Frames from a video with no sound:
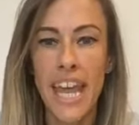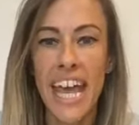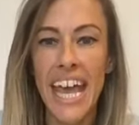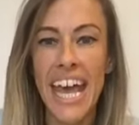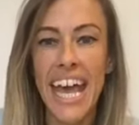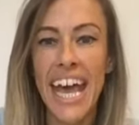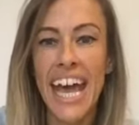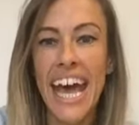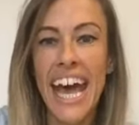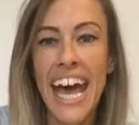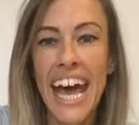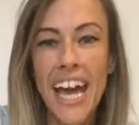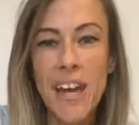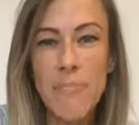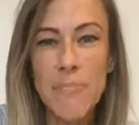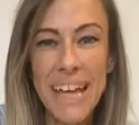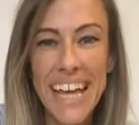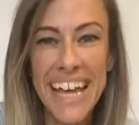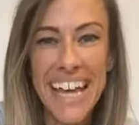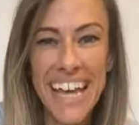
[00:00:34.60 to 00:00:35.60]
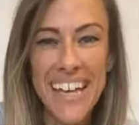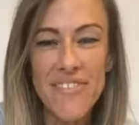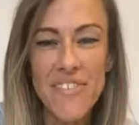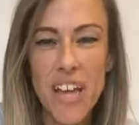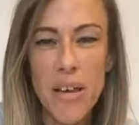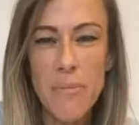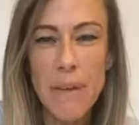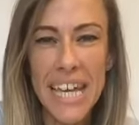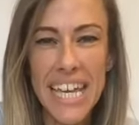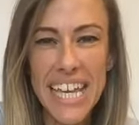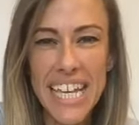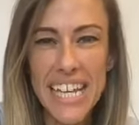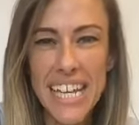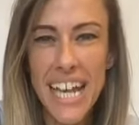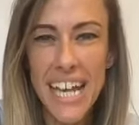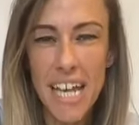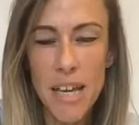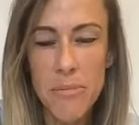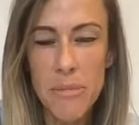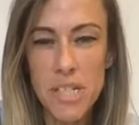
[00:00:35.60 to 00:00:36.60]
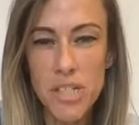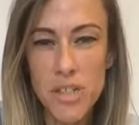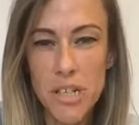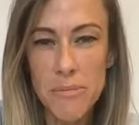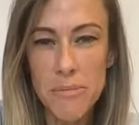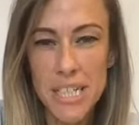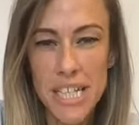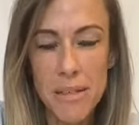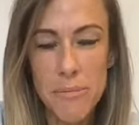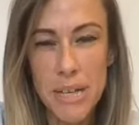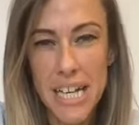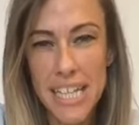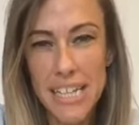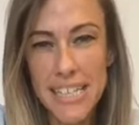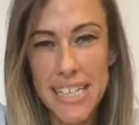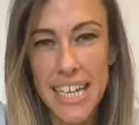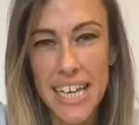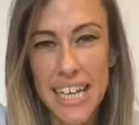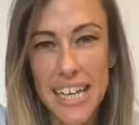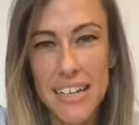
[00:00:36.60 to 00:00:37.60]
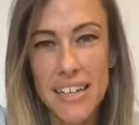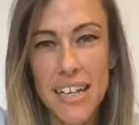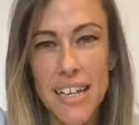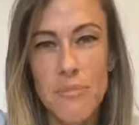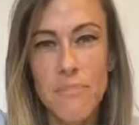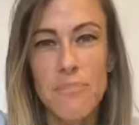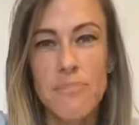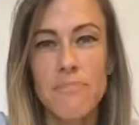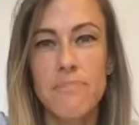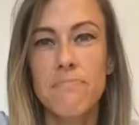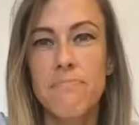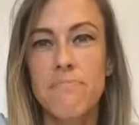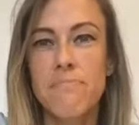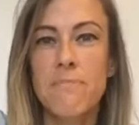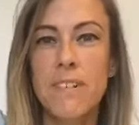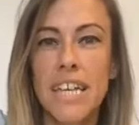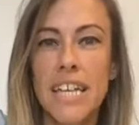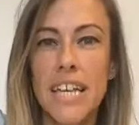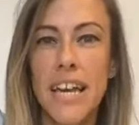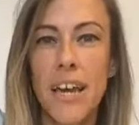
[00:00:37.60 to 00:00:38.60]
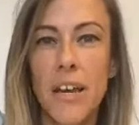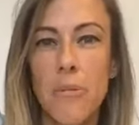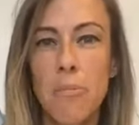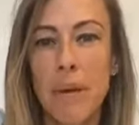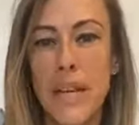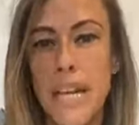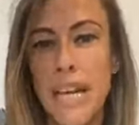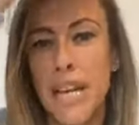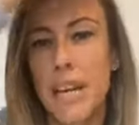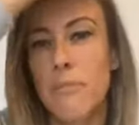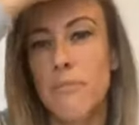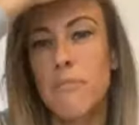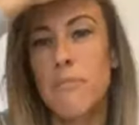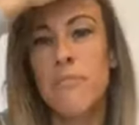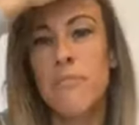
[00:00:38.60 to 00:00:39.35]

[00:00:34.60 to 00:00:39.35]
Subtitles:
Hi Bev, am I in? I am in Dream Team, aren't I? I'm really hoping I am.